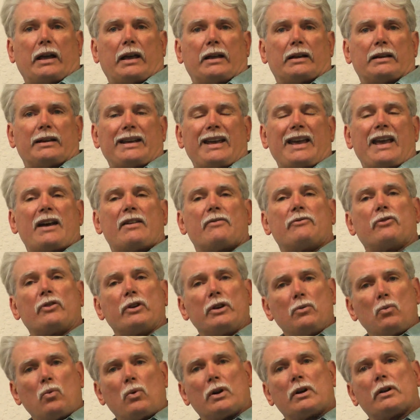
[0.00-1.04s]
And
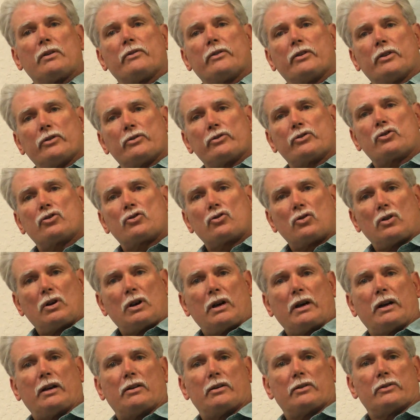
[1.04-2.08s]
every one of those
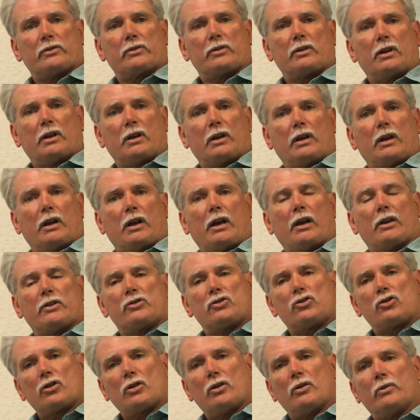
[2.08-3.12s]
trials
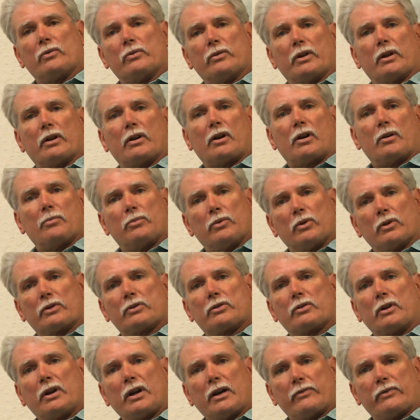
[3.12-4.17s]
has shown that our
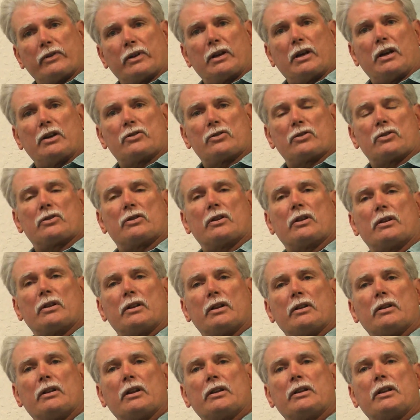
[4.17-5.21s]
books are efficacious,
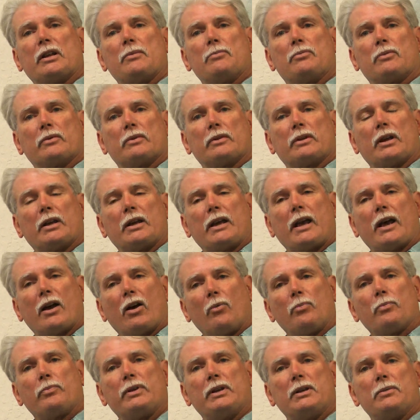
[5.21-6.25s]
that they
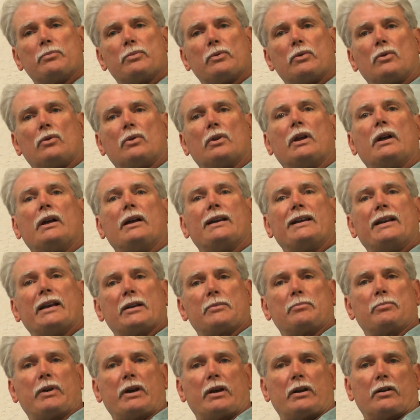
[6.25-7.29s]
help people
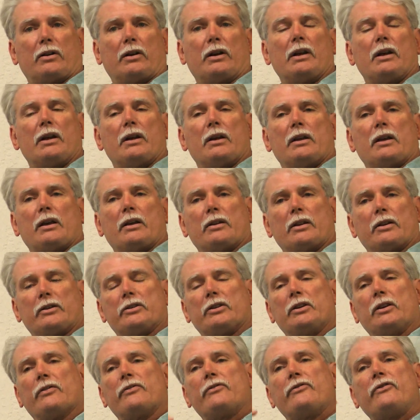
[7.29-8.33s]
get better,
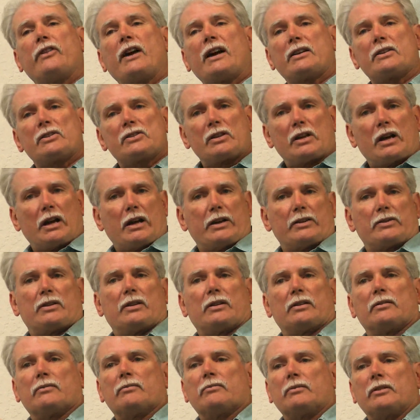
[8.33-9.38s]
that the effect size,
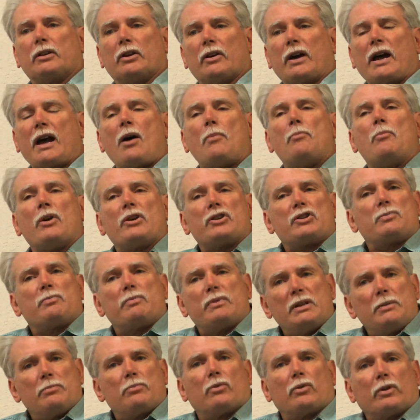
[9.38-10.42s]
that how
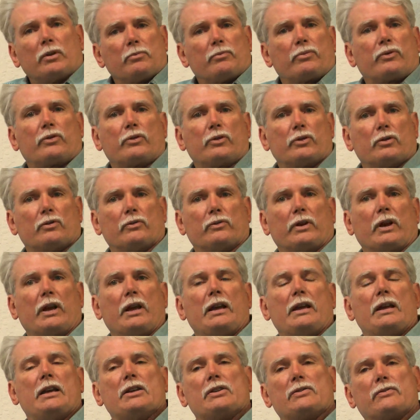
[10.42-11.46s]
much people improve,
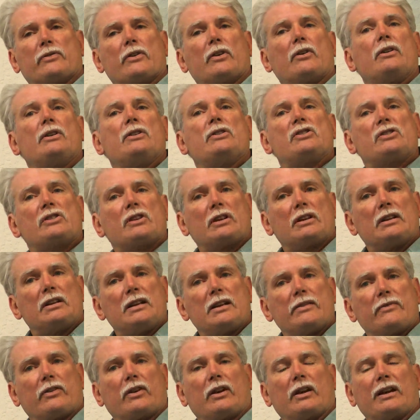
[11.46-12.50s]
is very
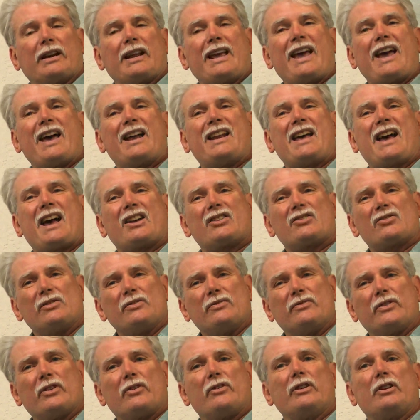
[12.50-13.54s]
significant and
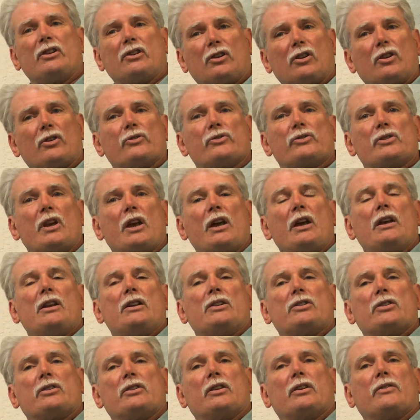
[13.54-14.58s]
actually very close
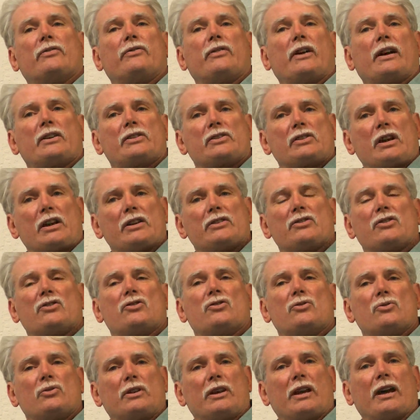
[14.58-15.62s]
to the effect
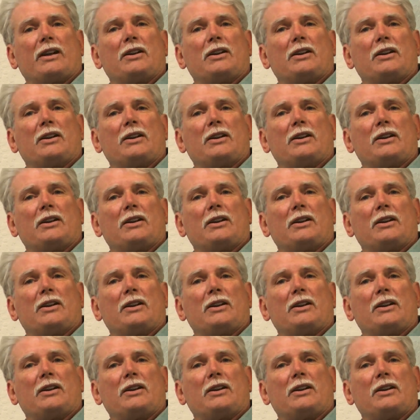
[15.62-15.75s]
sizes you